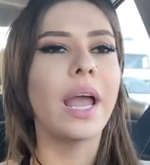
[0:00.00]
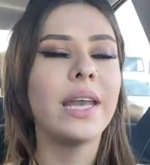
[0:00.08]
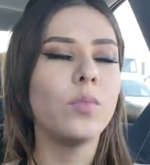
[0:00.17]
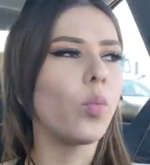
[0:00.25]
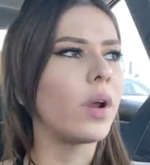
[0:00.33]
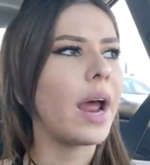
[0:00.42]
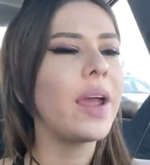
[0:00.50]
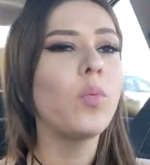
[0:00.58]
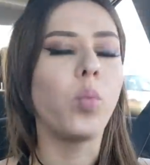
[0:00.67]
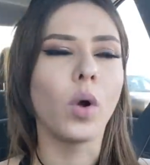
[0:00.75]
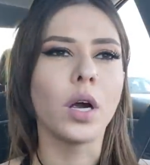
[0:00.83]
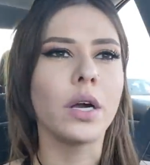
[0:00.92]
And when I
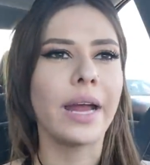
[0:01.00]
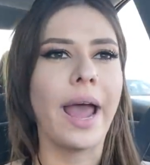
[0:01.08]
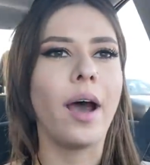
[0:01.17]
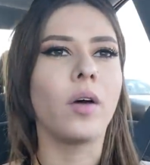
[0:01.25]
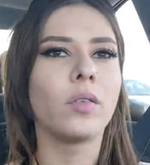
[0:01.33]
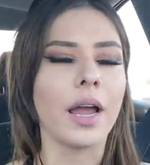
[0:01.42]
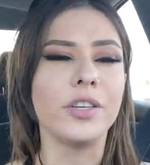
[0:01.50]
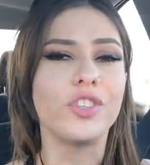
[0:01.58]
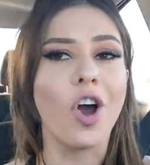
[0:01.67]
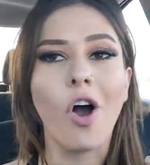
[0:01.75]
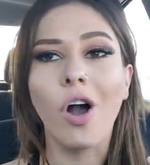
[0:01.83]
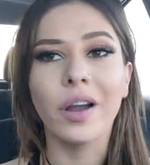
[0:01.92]
work out, I
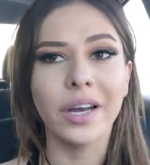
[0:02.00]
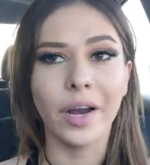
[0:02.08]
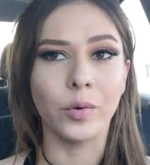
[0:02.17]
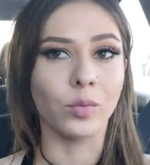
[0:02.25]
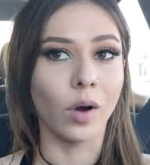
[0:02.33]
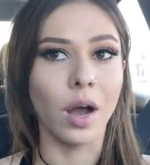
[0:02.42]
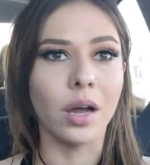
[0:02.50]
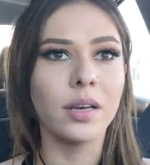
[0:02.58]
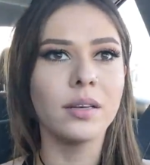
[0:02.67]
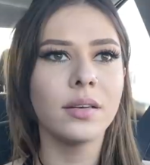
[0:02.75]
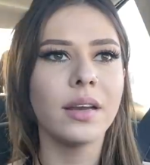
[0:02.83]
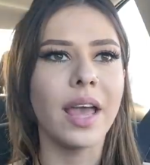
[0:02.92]
jog and I
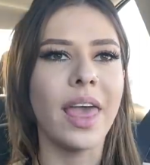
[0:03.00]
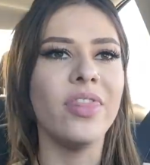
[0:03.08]
run,